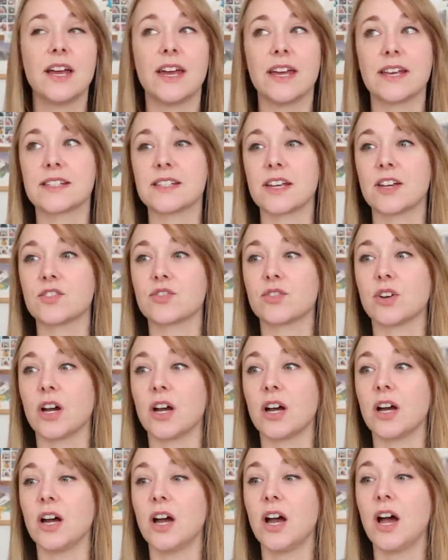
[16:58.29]

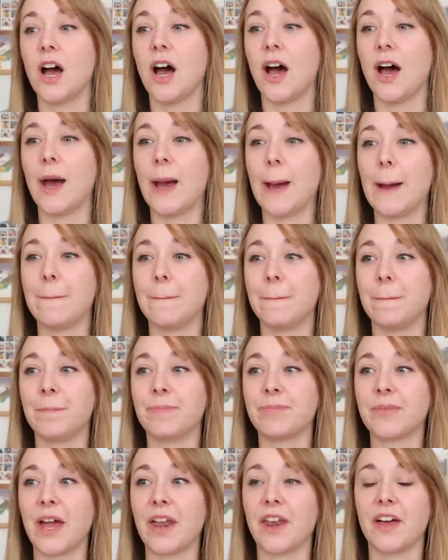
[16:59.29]
etc.
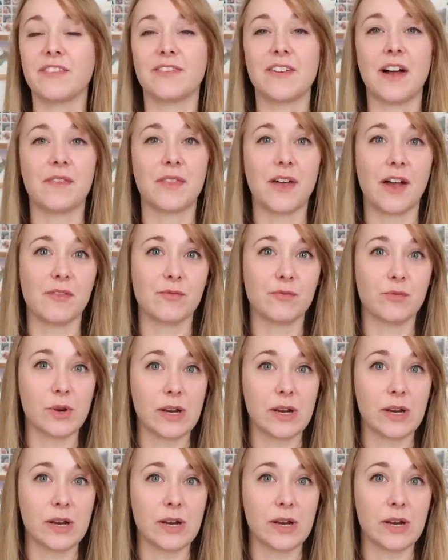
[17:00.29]
And I found that